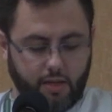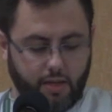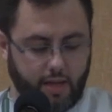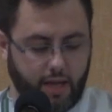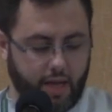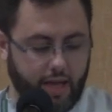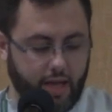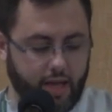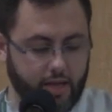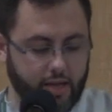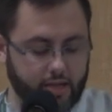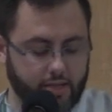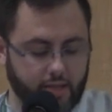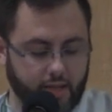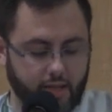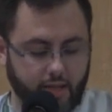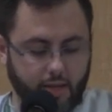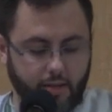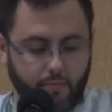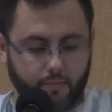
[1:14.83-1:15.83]
And
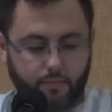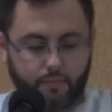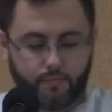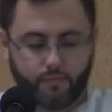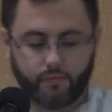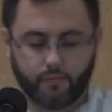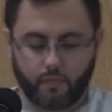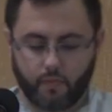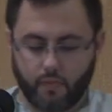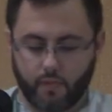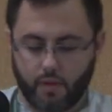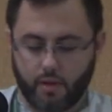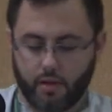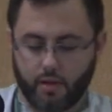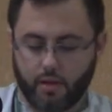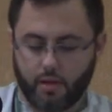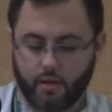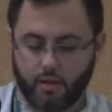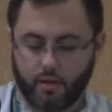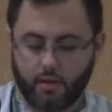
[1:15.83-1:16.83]
um,
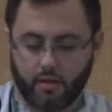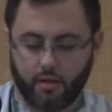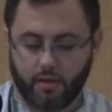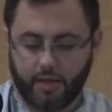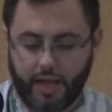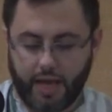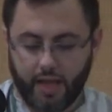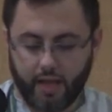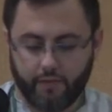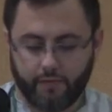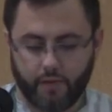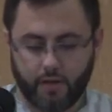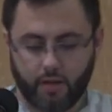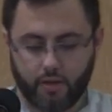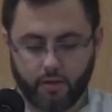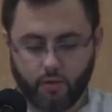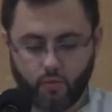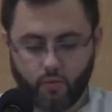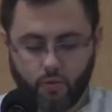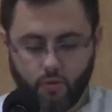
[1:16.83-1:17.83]
the elephant
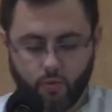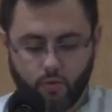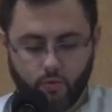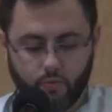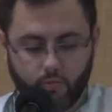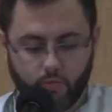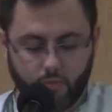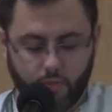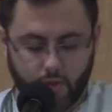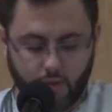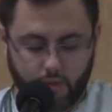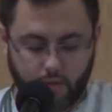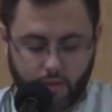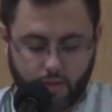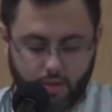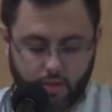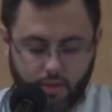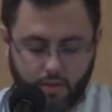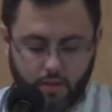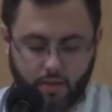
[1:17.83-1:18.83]
in the room
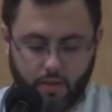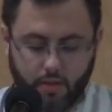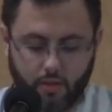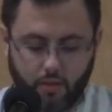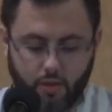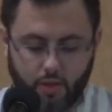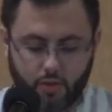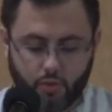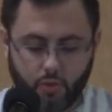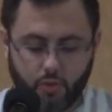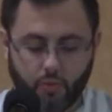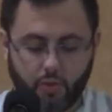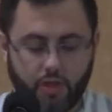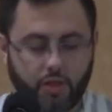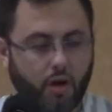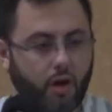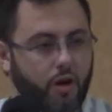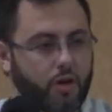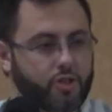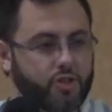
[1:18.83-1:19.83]
is with
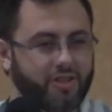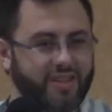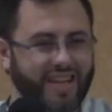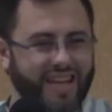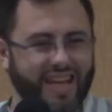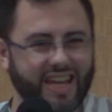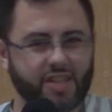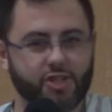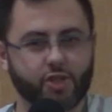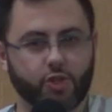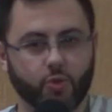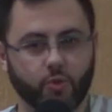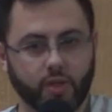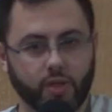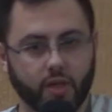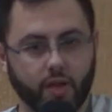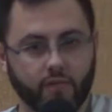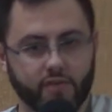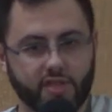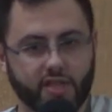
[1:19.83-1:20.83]
regard to the
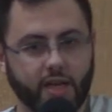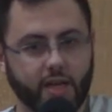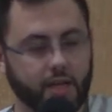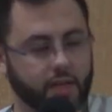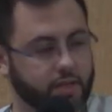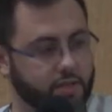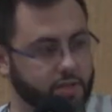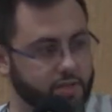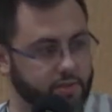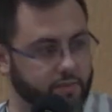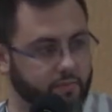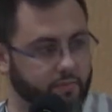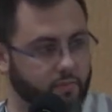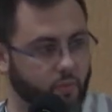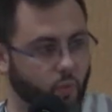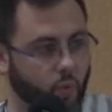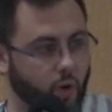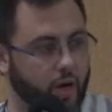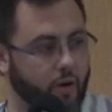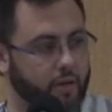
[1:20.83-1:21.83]
history of scientism,
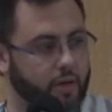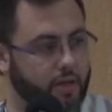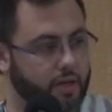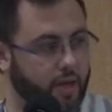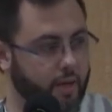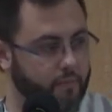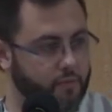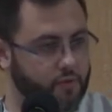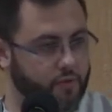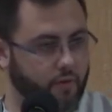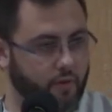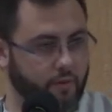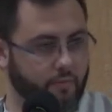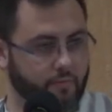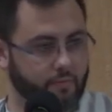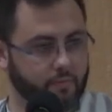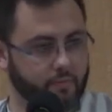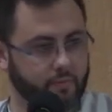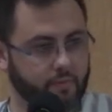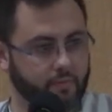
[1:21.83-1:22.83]
where it comes
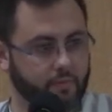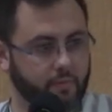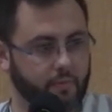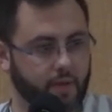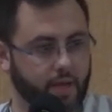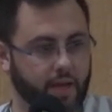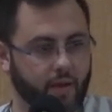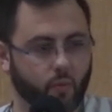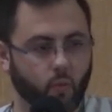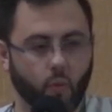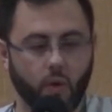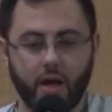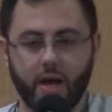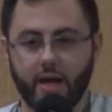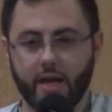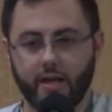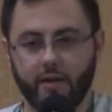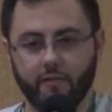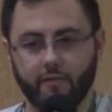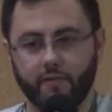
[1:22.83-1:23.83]
from, and
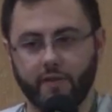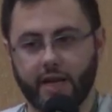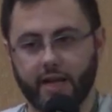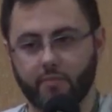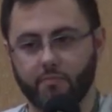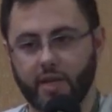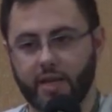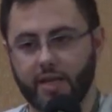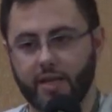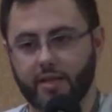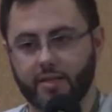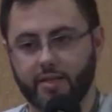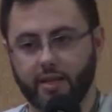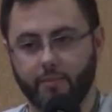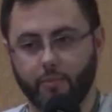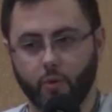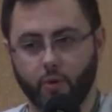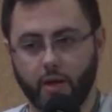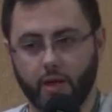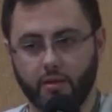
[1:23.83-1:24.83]
why, in fact, many
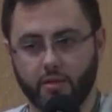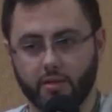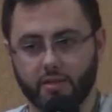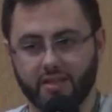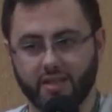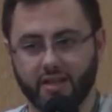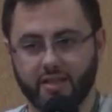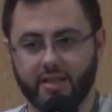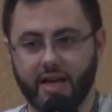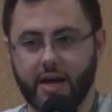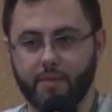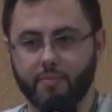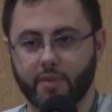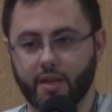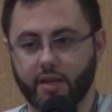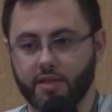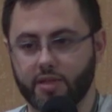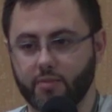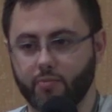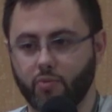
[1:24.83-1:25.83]
contemporary atheists adopt it
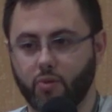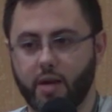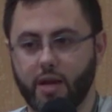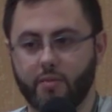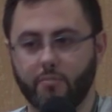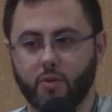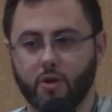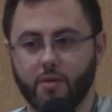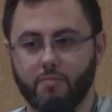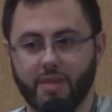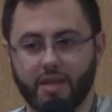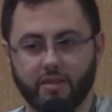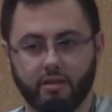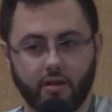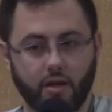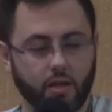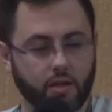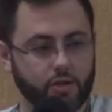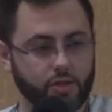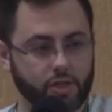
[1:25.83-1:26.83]
as the primary
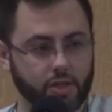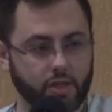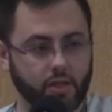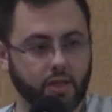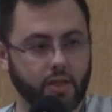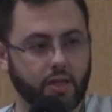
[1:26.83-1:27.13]
methodology